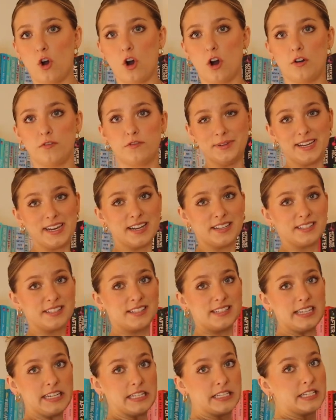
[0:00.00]
off because
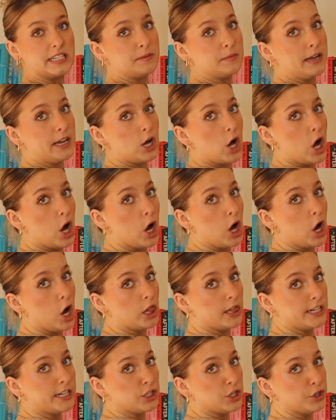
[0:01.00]
it's in my
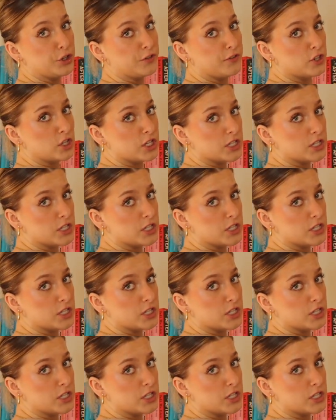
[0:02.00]
Colleen Hoover